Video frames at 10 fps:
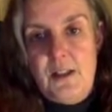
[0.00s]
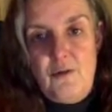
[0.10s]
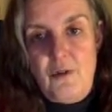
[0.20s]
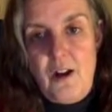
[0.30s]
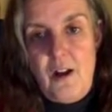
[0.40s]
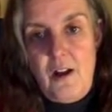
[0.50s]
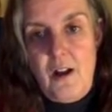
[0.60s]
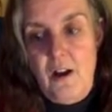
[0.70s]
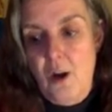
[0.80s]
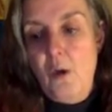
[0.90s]
after
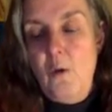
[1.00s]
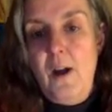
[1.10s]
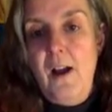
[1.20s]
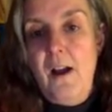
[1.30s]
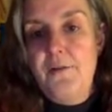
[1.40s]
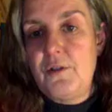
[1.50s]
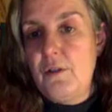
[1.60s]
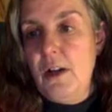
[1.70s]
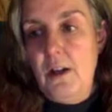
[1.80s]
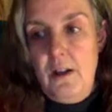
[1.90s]
a piece of meat,
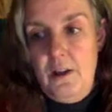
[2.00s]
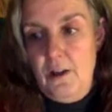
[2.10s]
whatever.